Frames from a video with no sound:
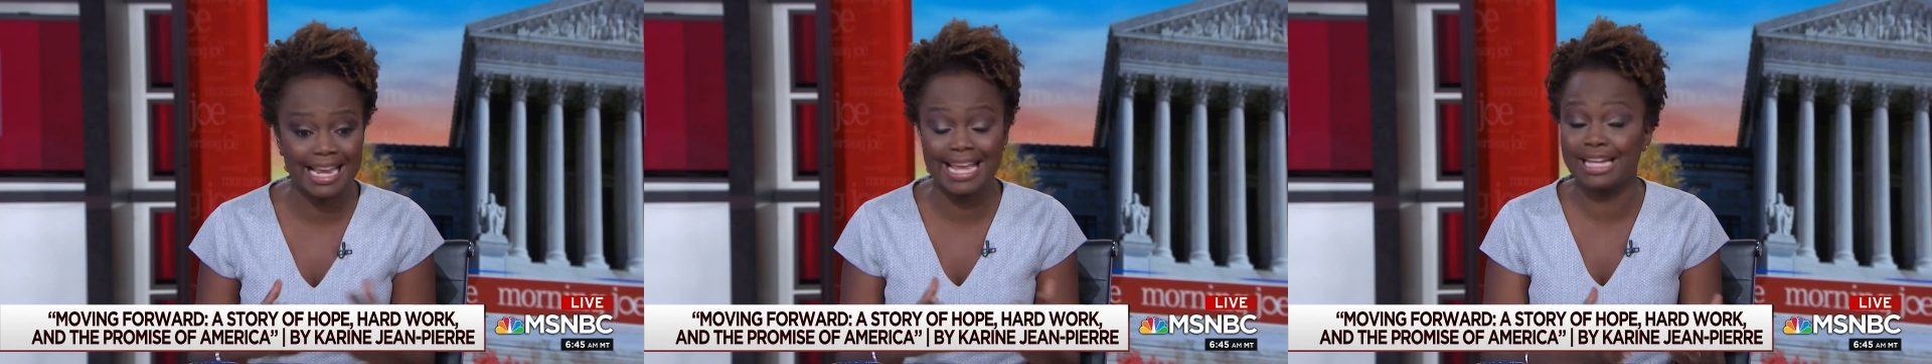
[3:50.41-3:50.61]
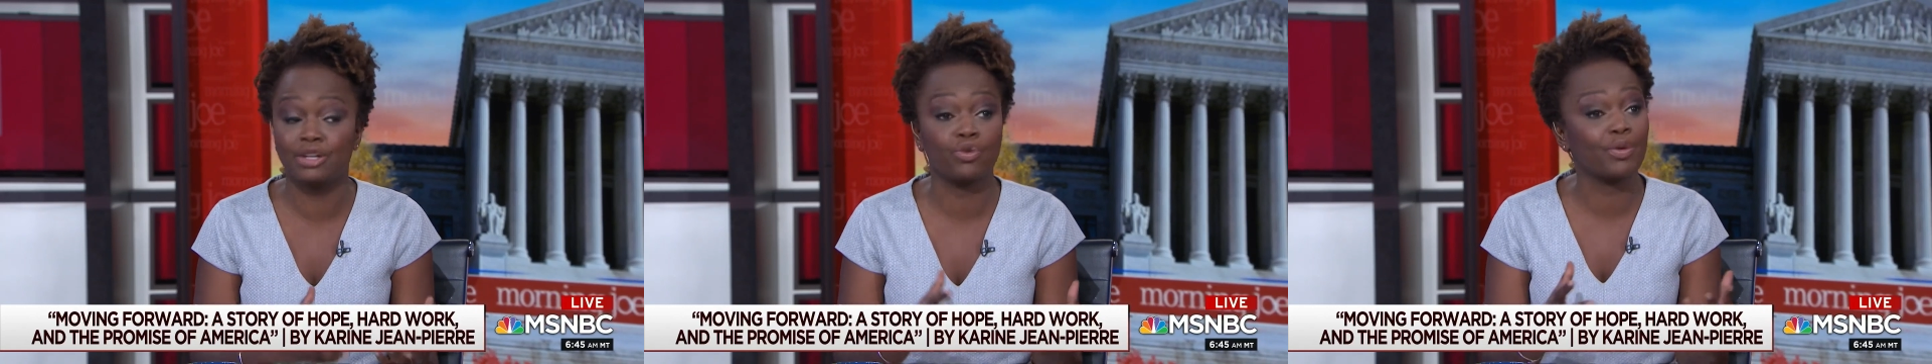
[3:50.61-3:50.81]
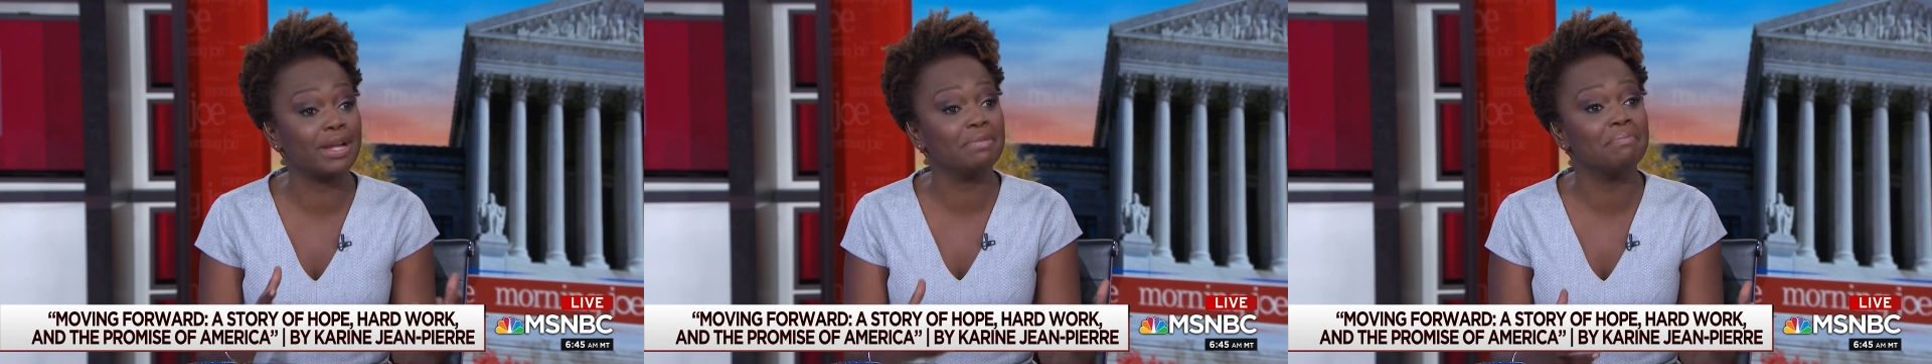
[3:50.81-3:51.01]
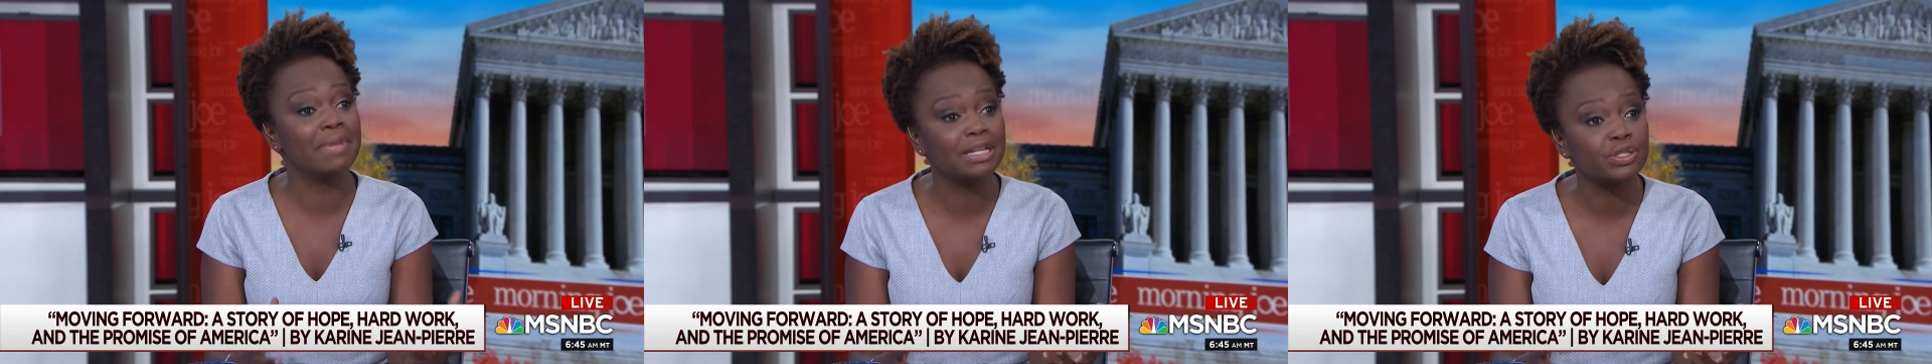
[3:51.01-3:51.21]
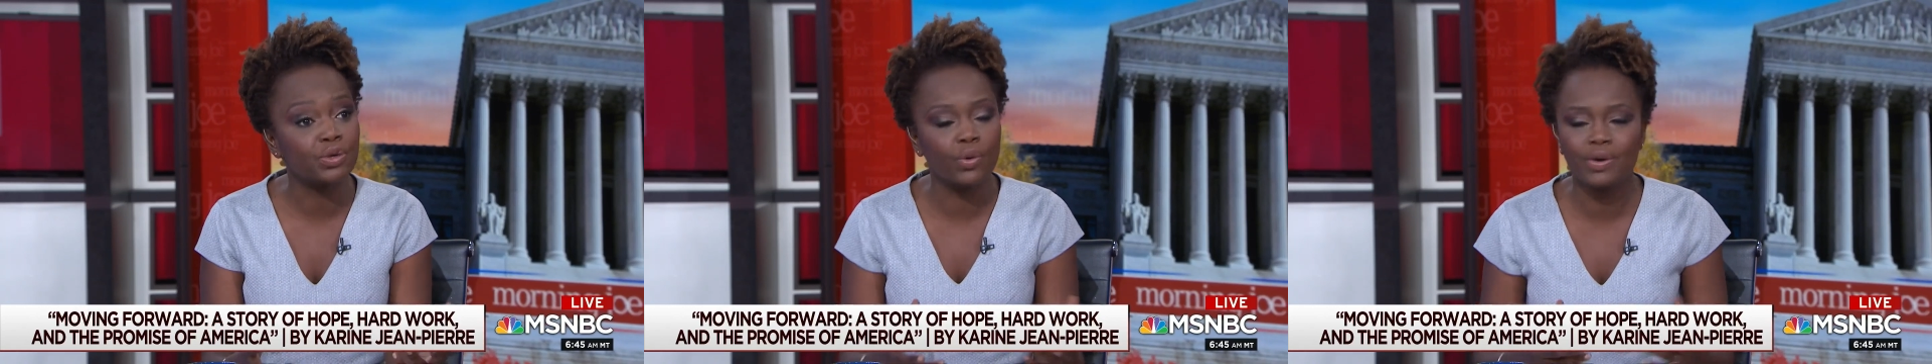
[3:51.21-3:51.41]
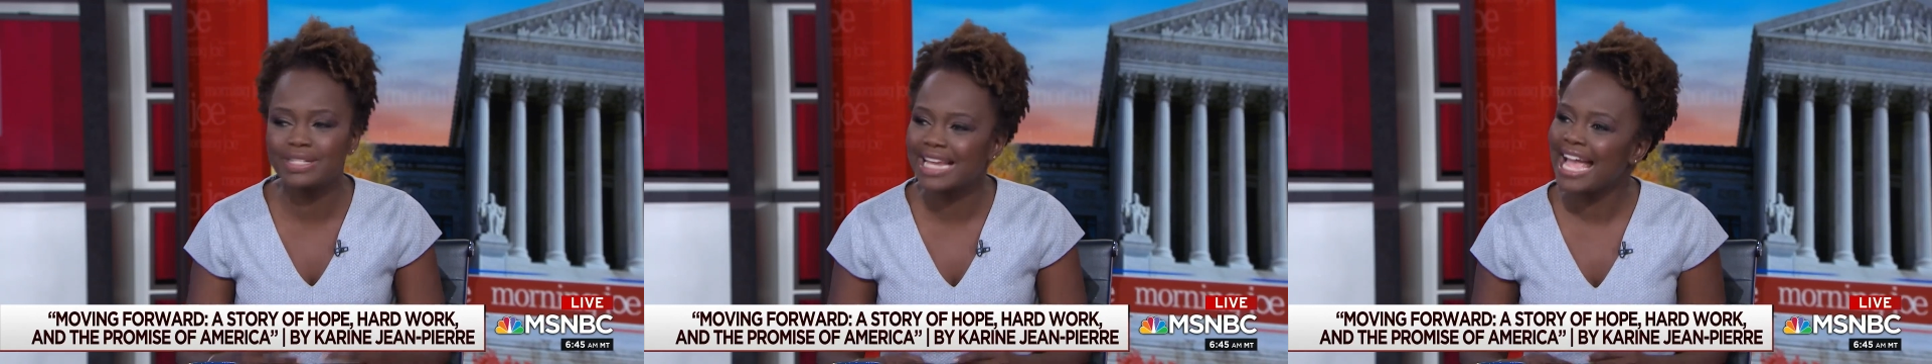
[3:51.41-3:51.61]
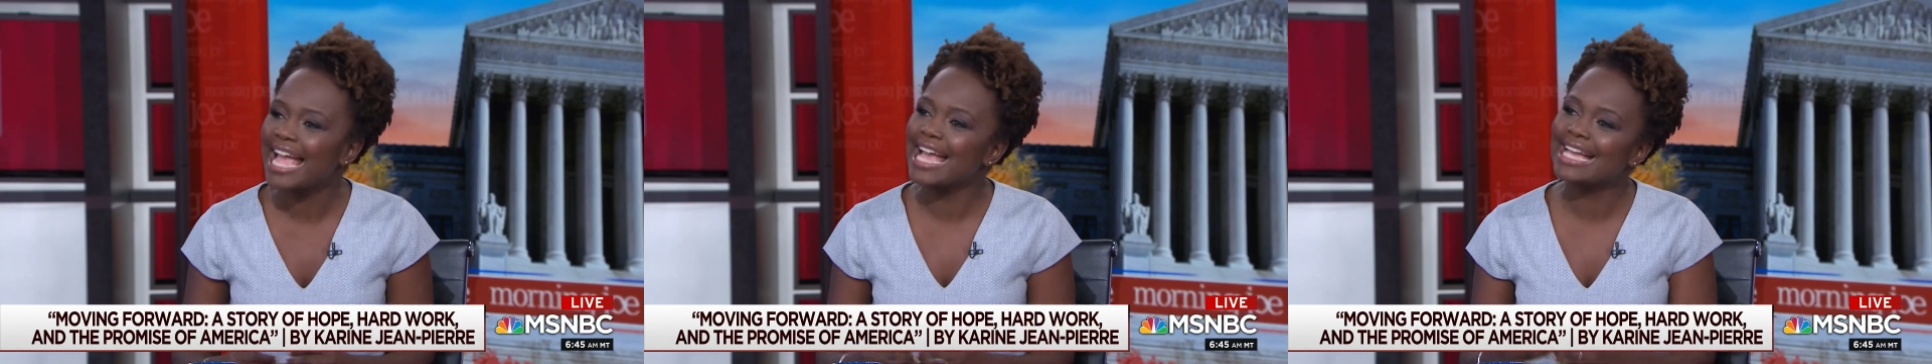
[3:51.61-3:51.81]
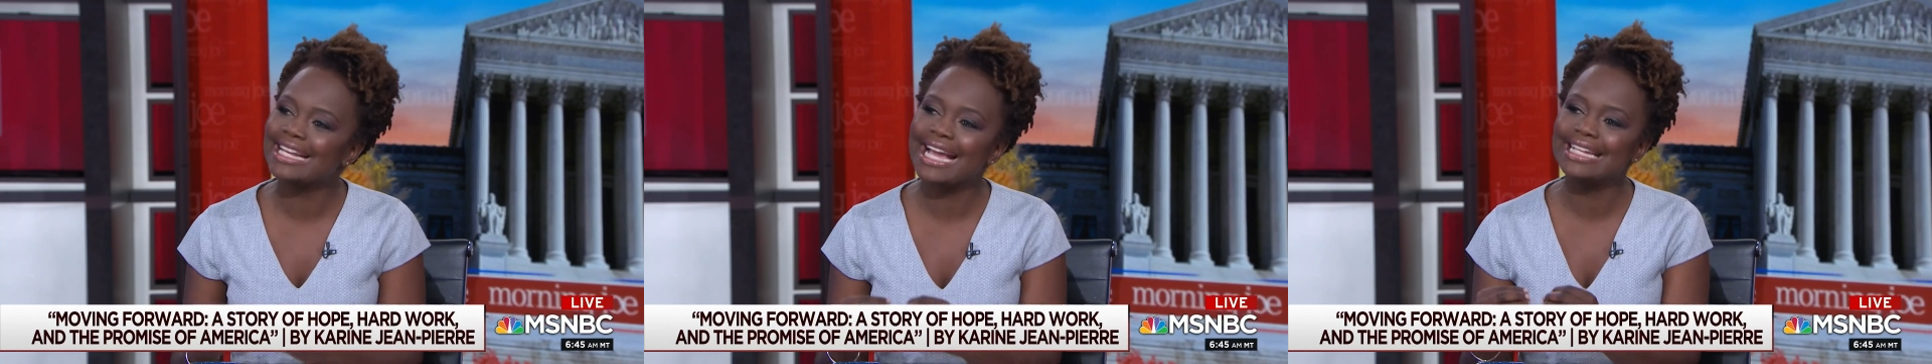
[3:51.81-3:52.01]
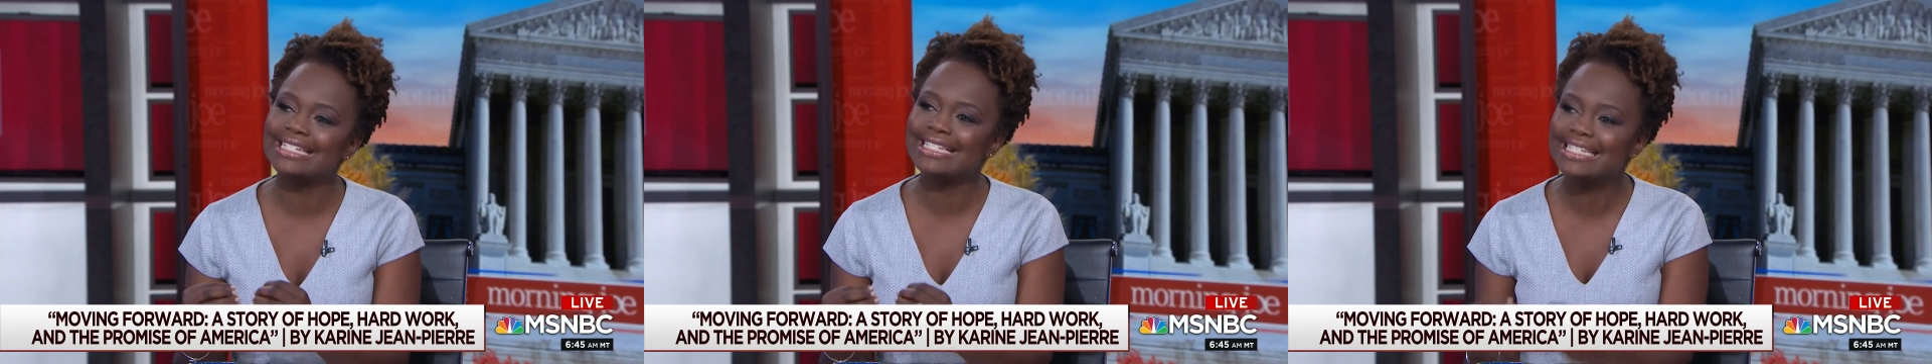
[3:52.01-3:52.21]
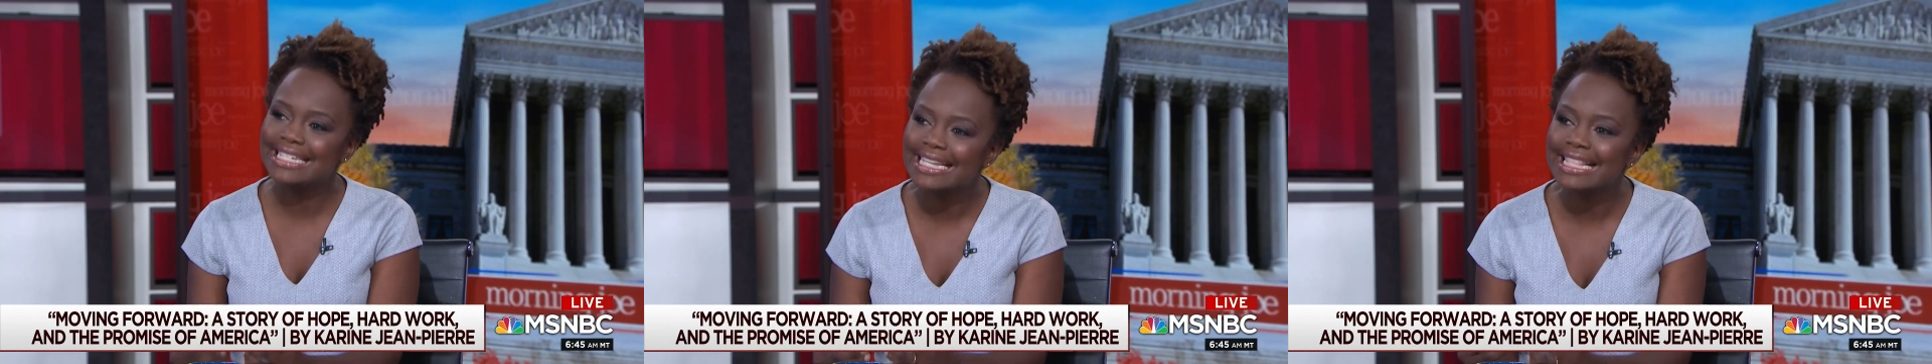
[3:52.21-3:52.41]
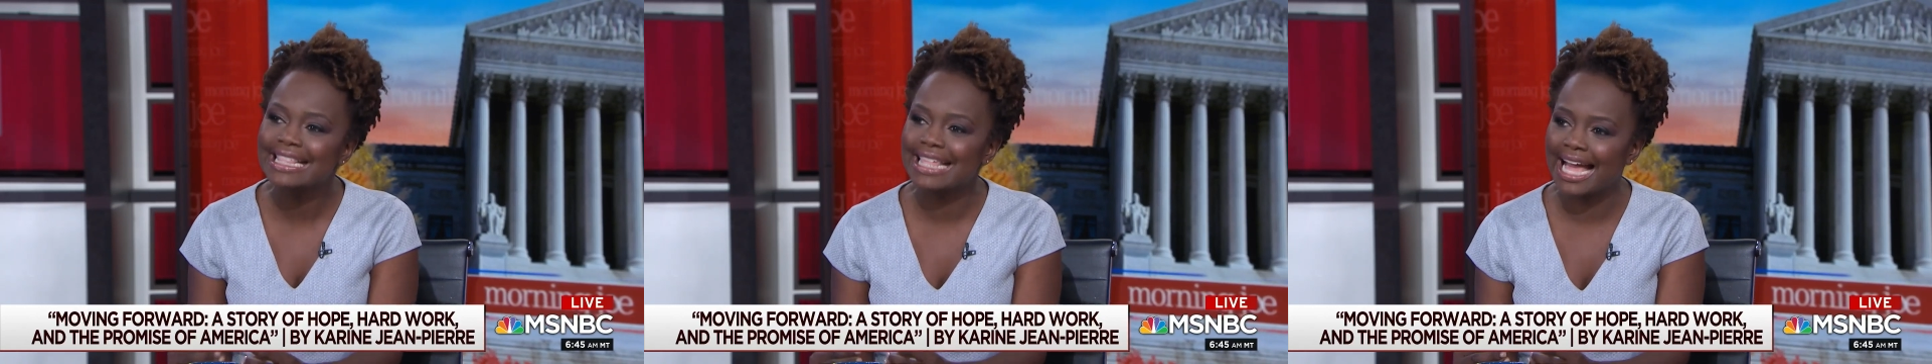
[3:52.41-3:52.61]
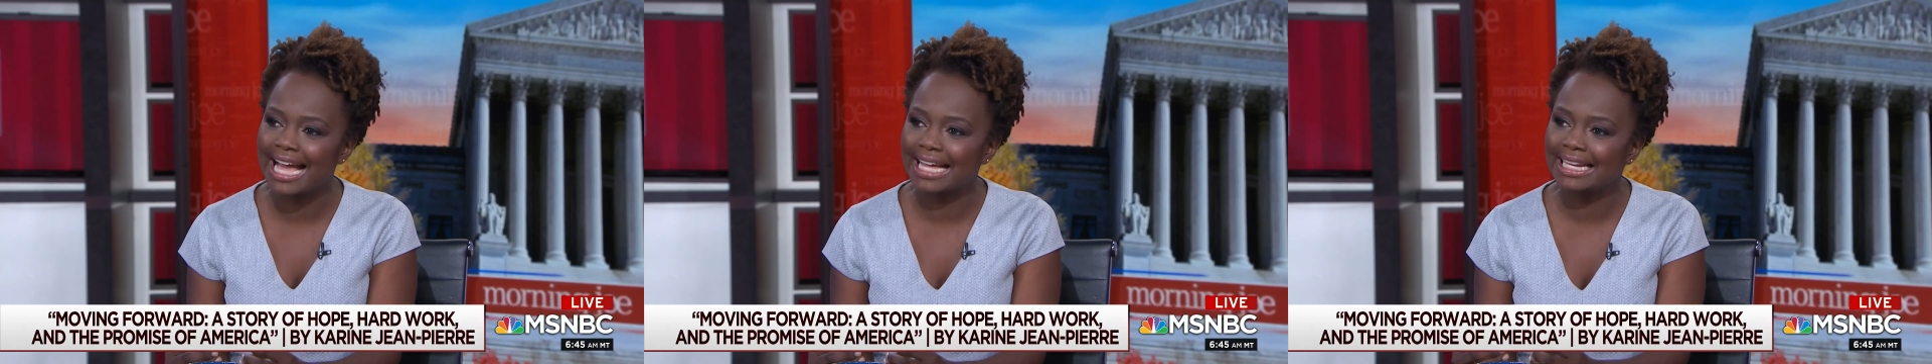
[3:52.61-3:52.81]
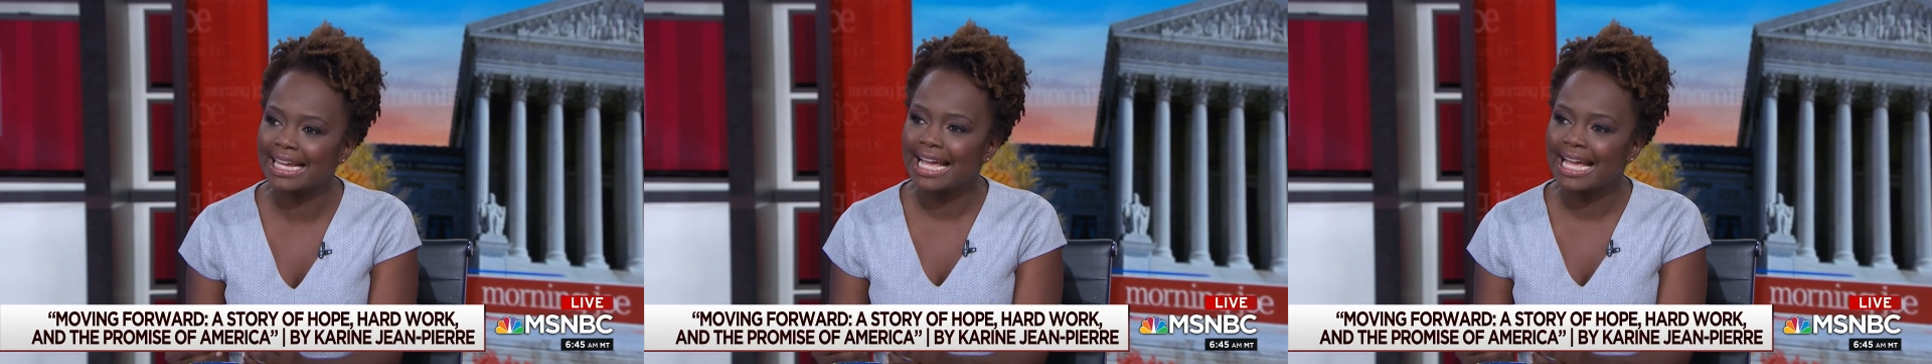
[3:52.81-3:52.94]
I had great mentors, and I did that.